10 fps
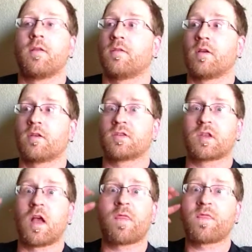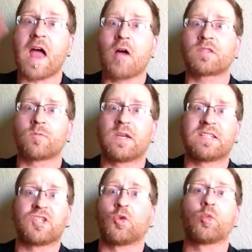there's 1,000
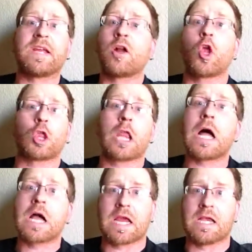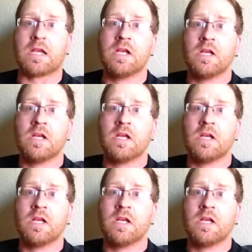reasons you read online,